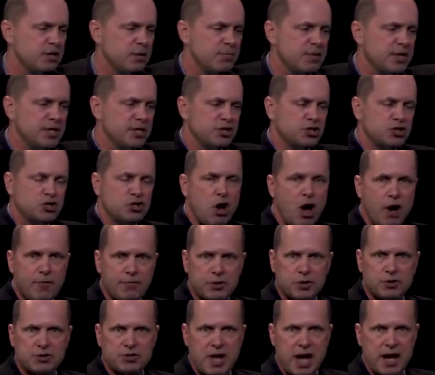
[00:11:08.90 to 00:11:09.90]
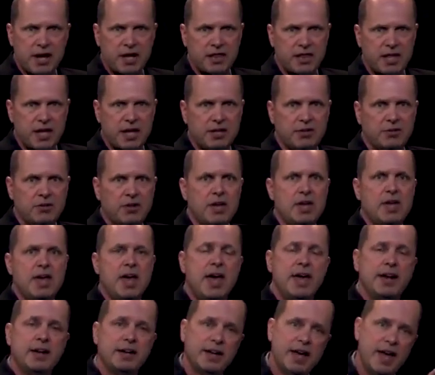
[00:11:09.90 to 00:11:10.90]
some of the softer side of things,
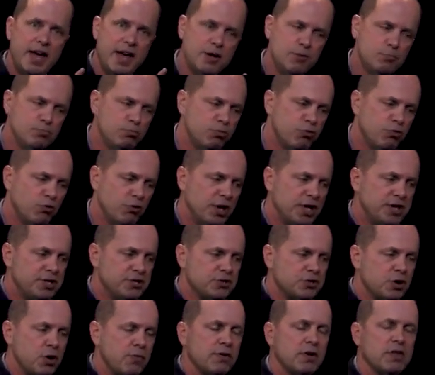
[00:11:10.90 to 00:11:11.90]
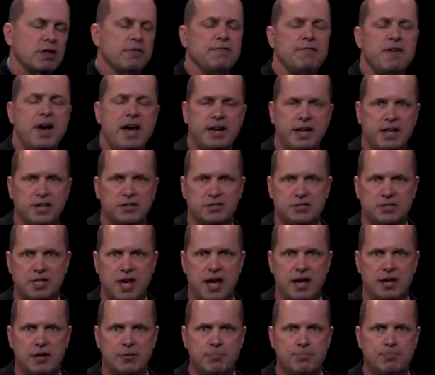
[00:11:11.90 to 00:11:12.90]
and again, bridges over to the finance
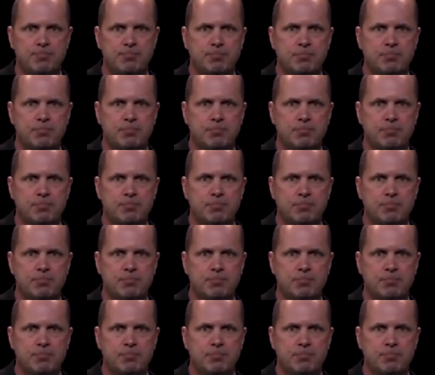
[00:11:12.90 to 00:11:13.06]
side.